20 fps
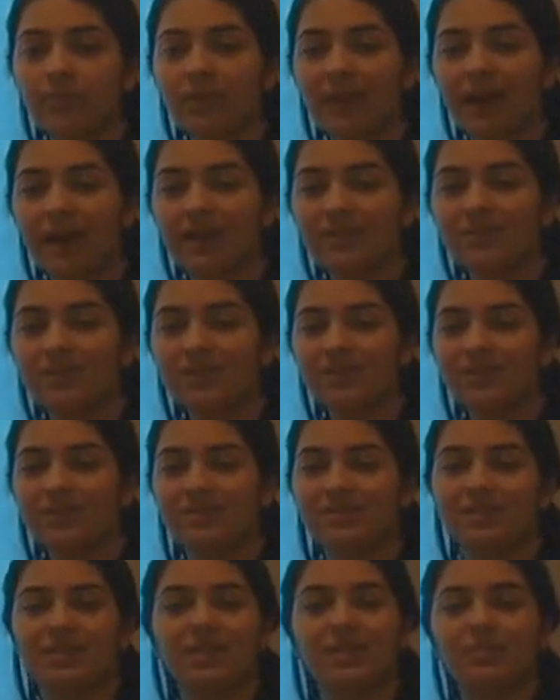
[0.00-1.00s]
As you can
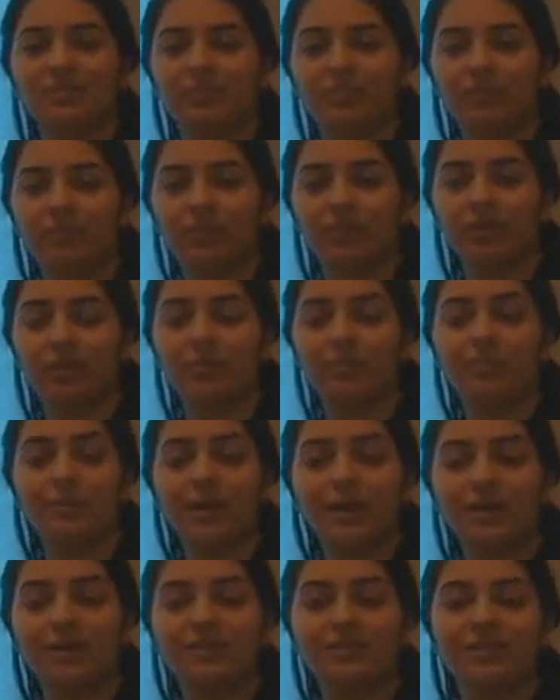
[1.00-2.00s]
see, there are
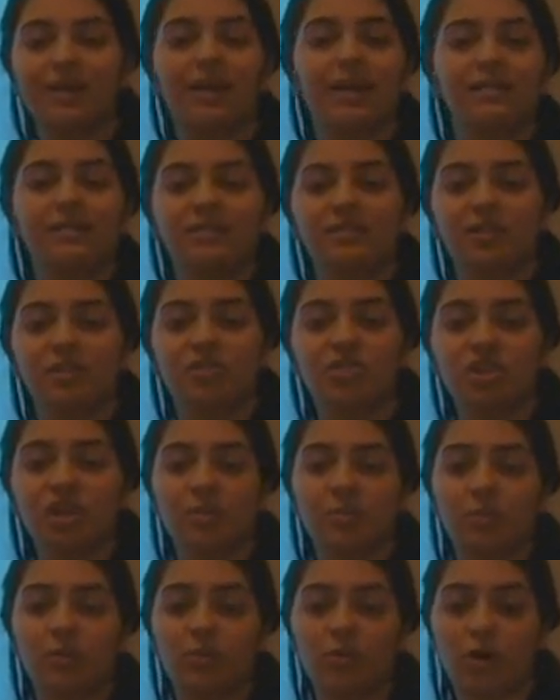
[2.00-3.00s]
many sides to
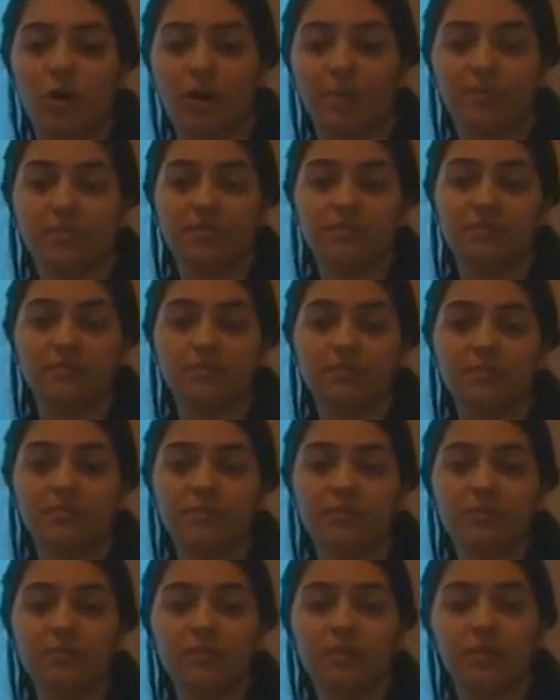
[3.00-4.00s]
GMO crops.
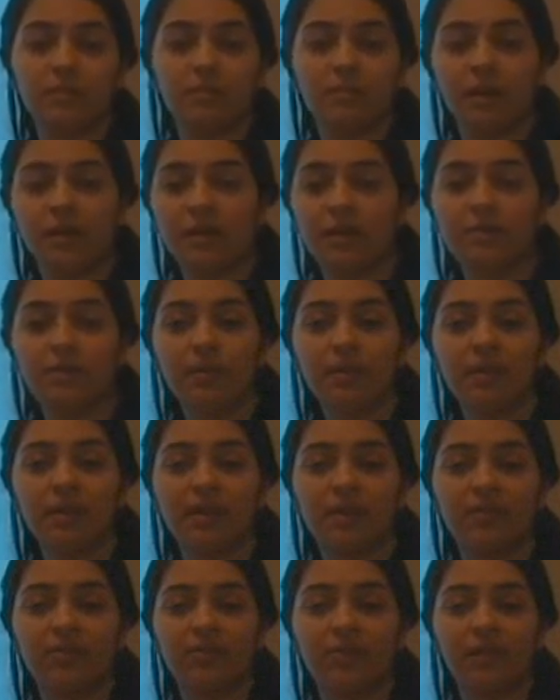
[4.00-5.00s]
Many
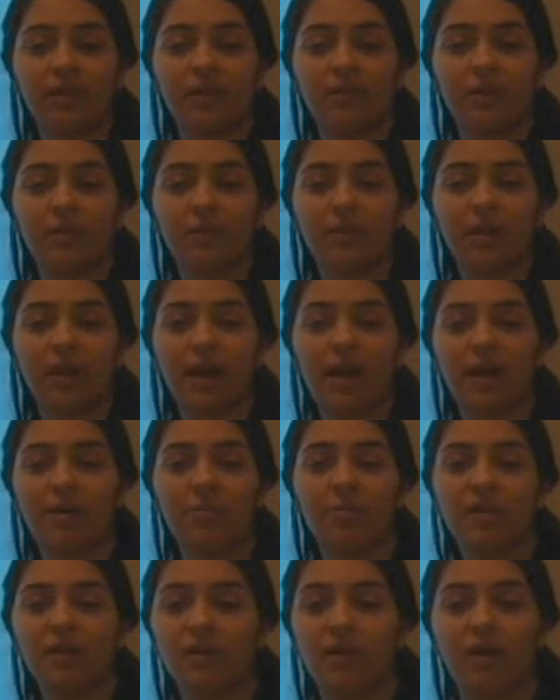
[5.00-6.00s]
believe that they will
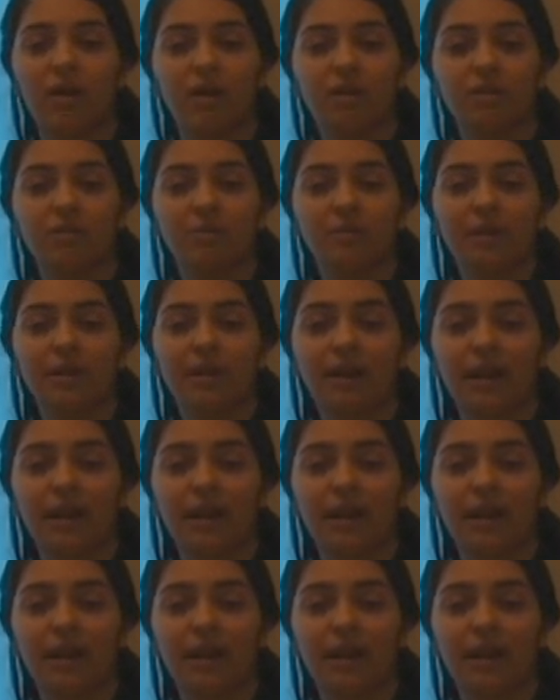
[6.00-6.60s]
help the economy